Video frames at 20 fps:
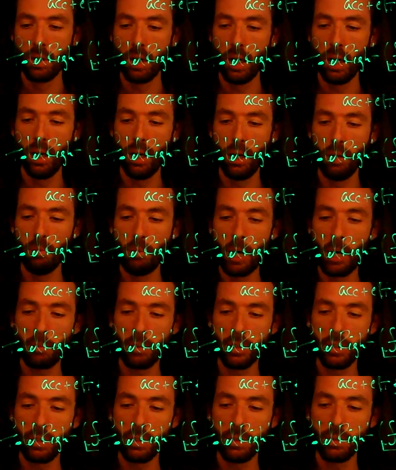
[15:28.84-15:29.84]
Map
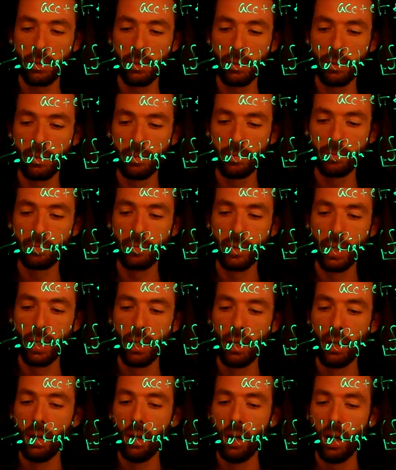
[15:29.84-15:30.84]
reduce.
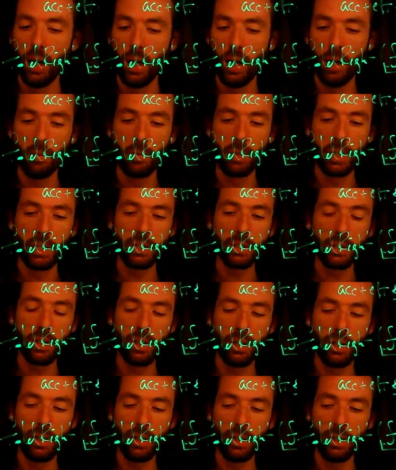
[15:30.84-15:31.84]
These are
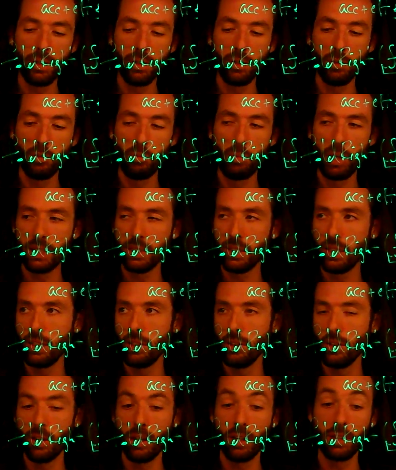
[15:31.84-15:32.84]
all basically
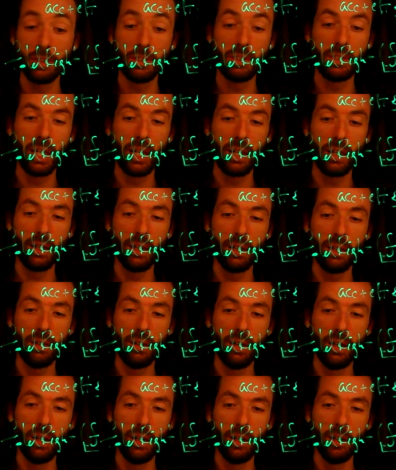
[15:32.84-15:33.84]
large data
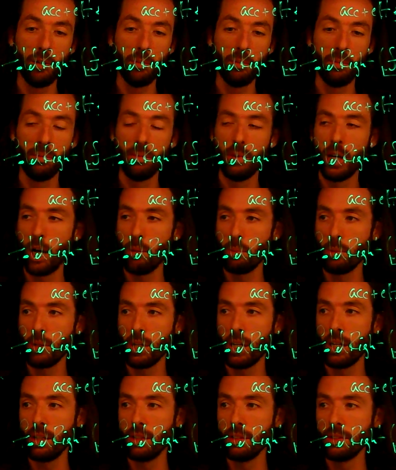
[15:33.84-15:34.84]

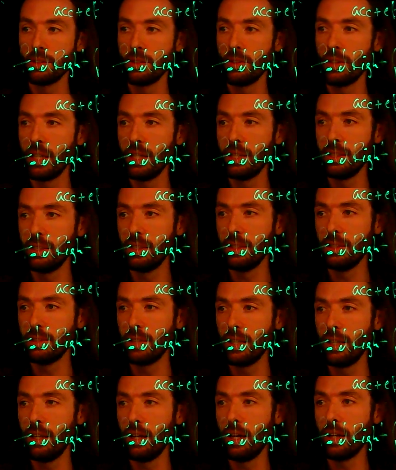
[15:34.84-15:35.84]
operators. So the idea is
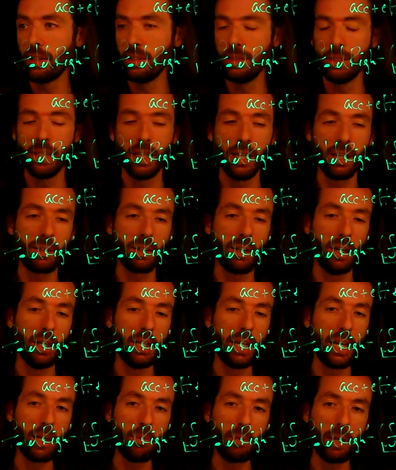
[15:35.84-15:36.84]
that I can take a
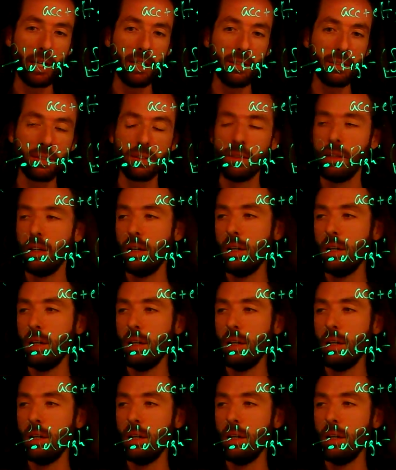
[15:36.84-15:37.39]
database